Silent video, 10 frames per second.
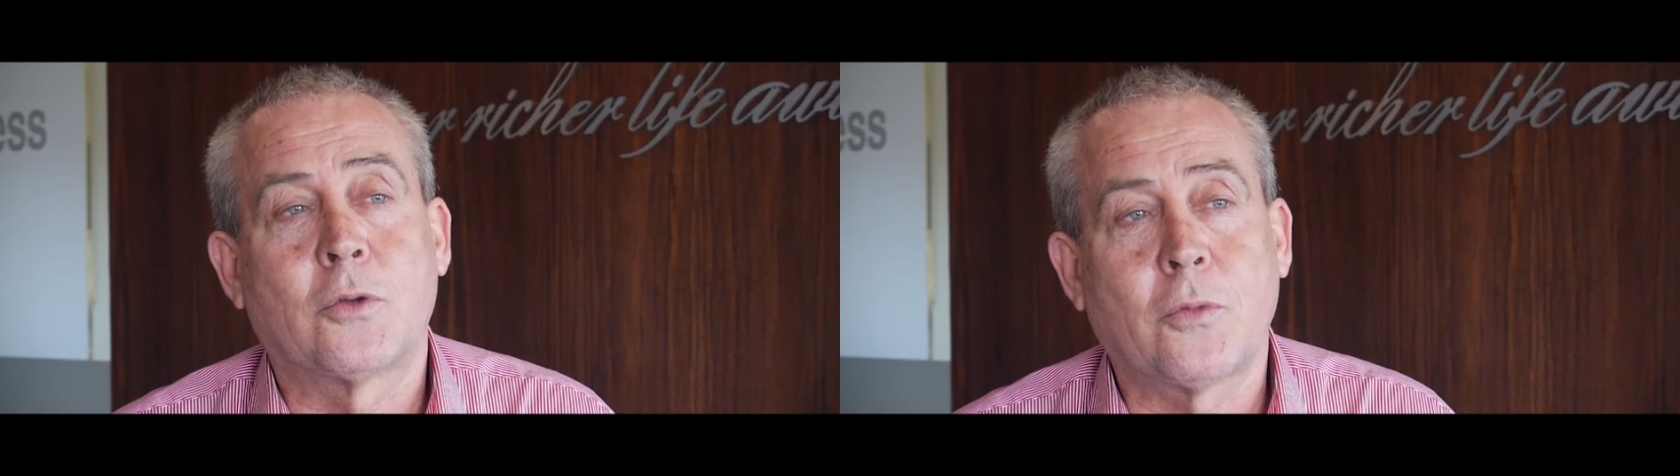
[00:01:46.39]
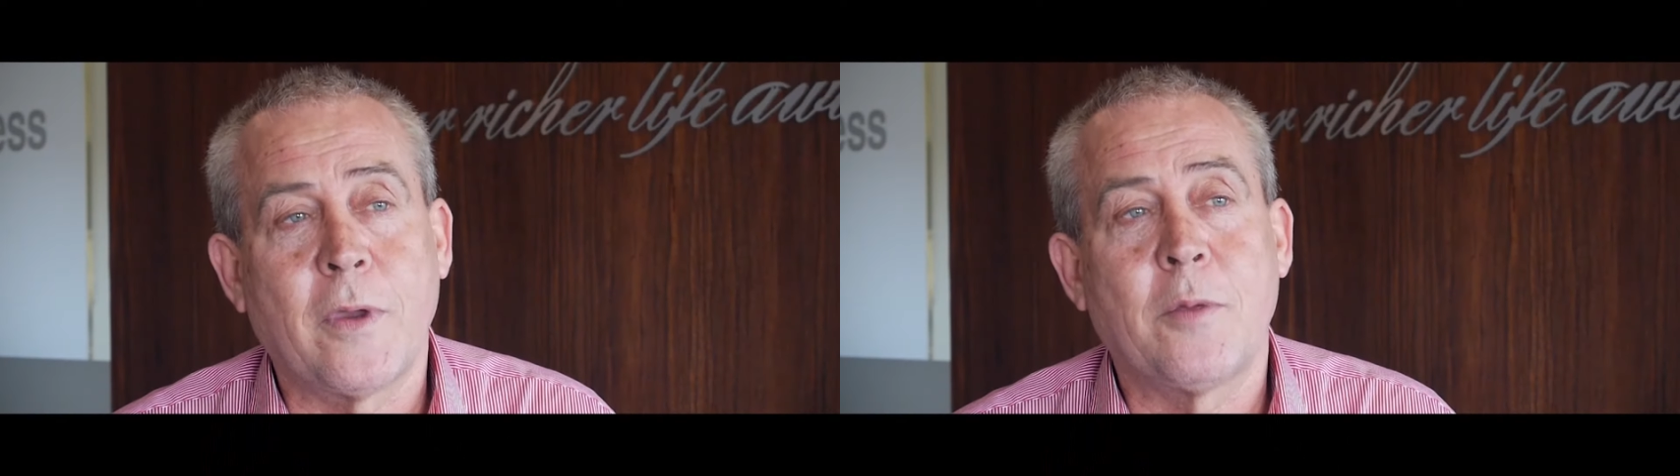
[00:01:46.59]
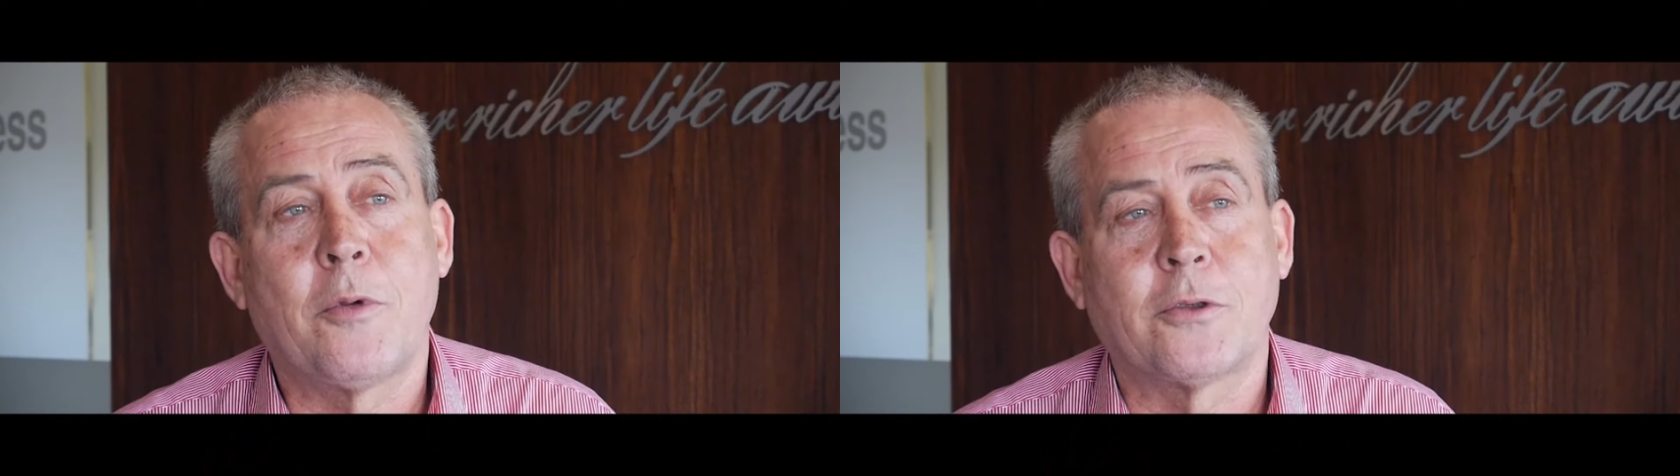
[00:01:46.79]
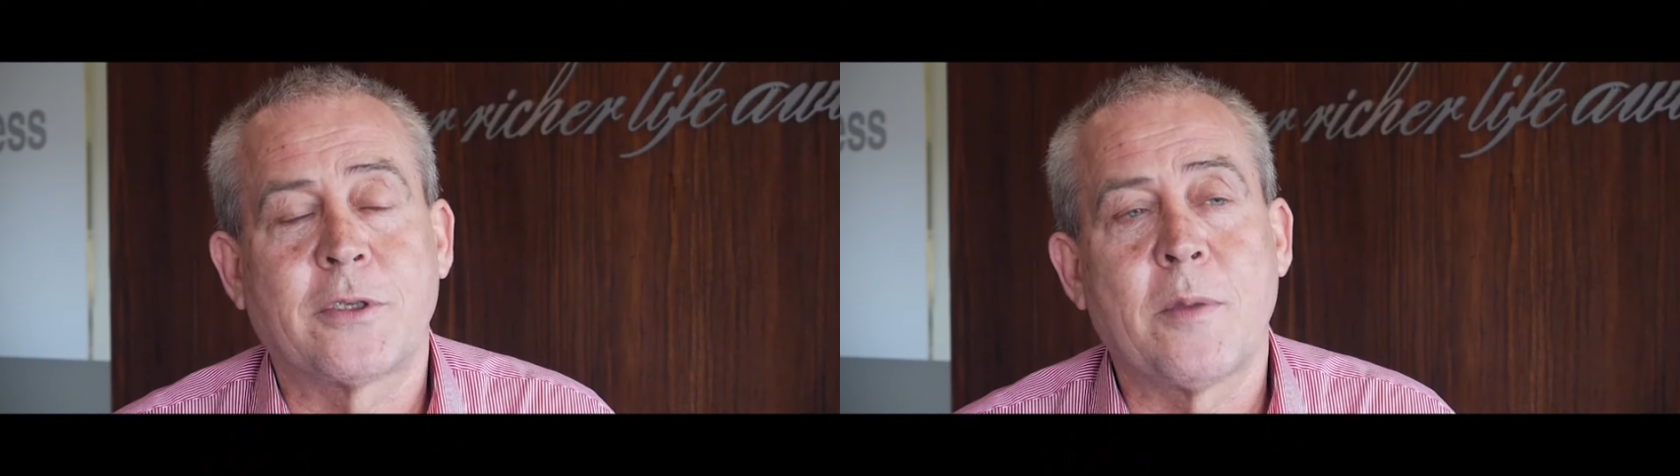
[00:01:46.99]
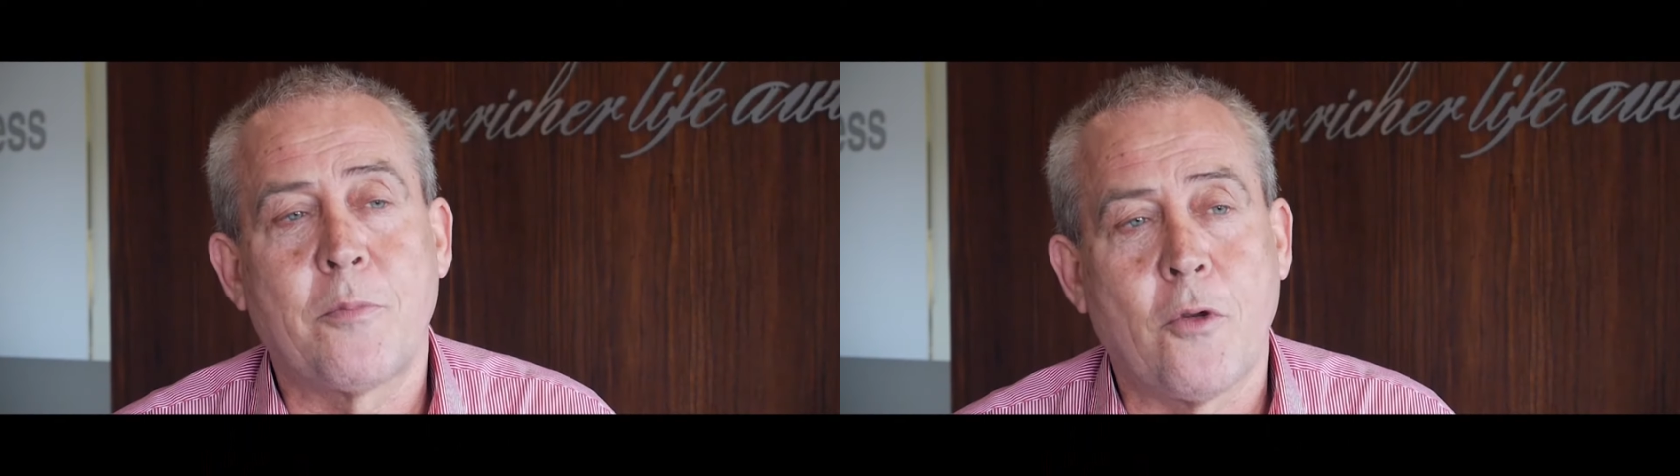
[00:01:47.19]

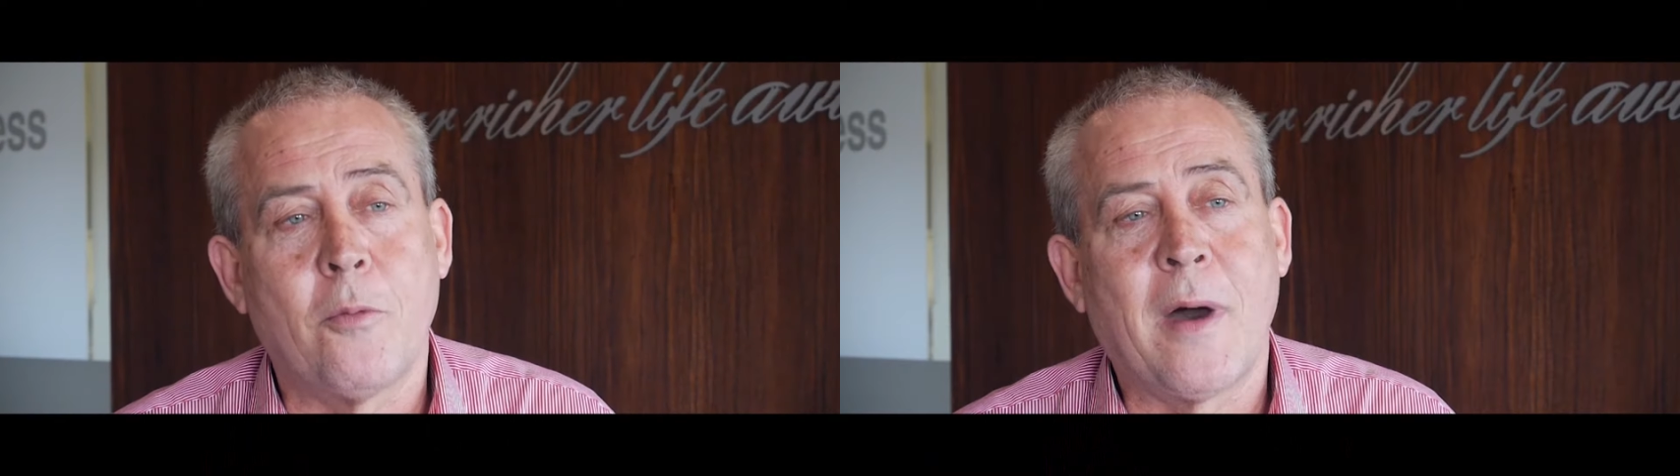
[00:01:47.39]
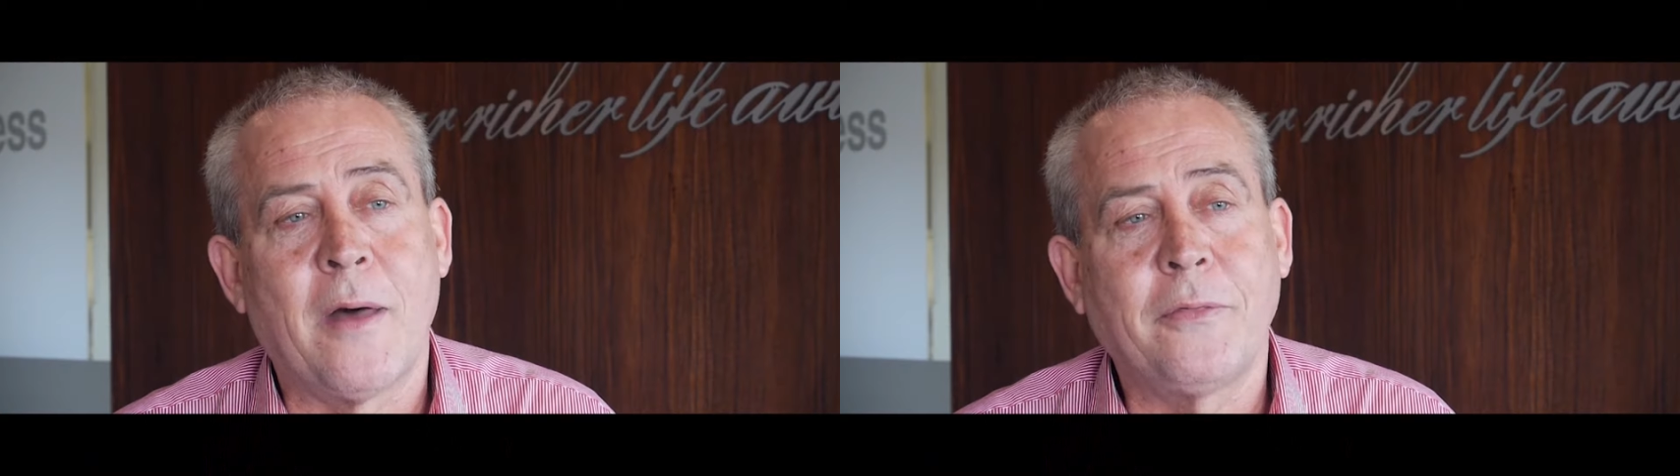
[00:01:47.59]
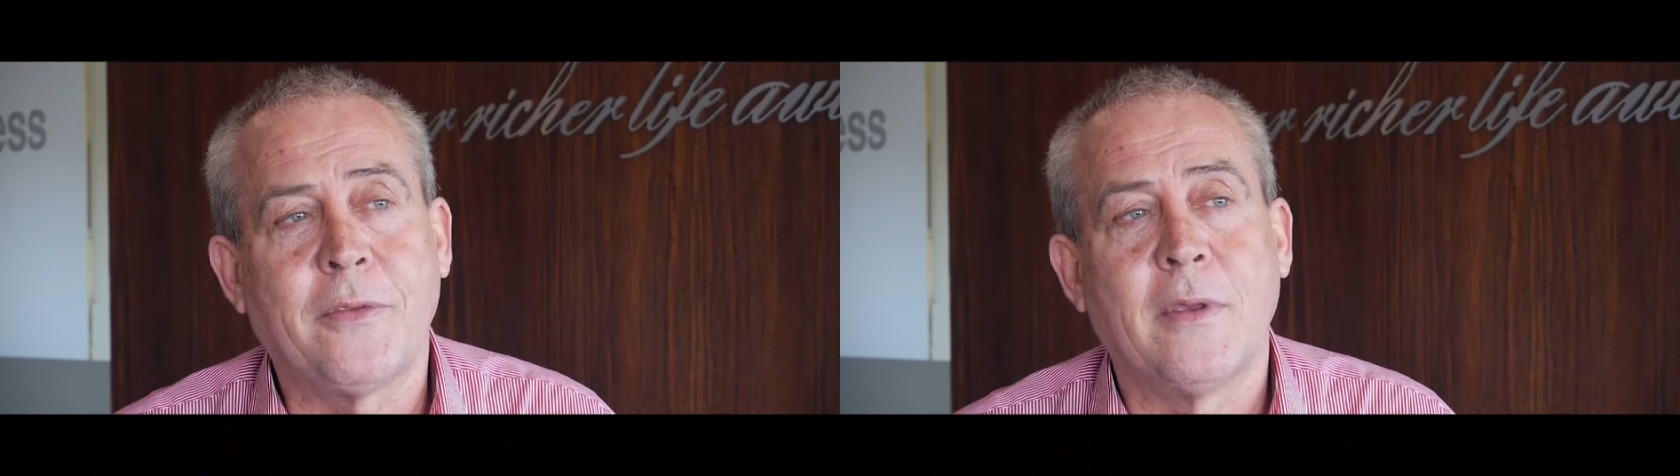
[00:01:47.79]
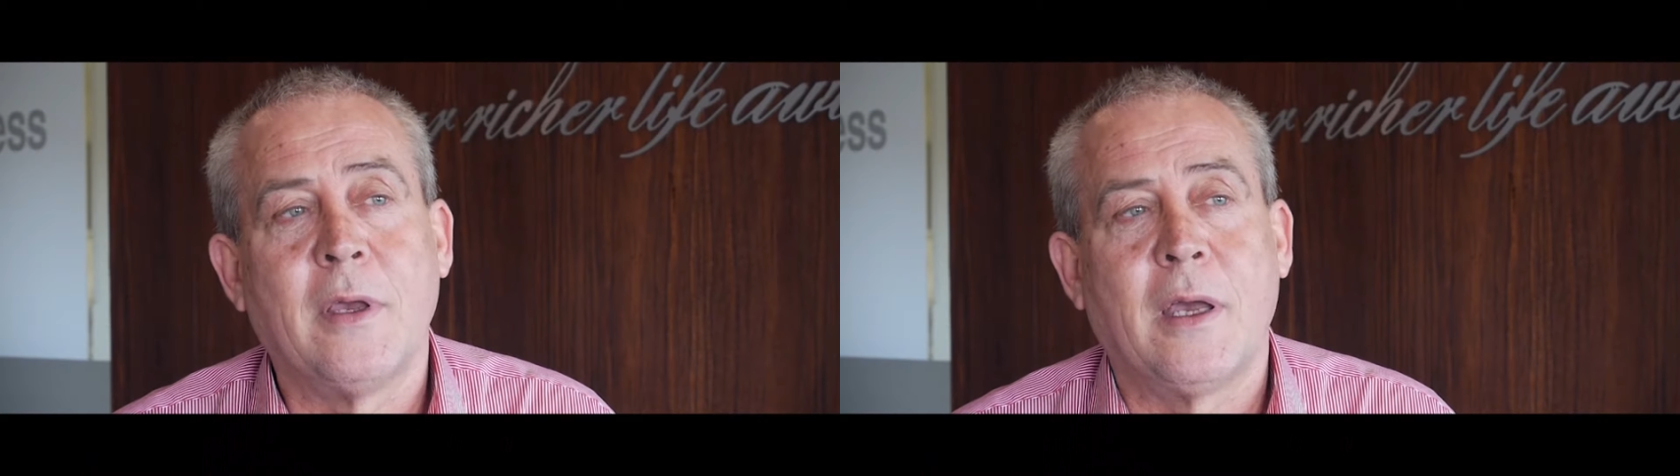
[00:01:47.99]
20% per month,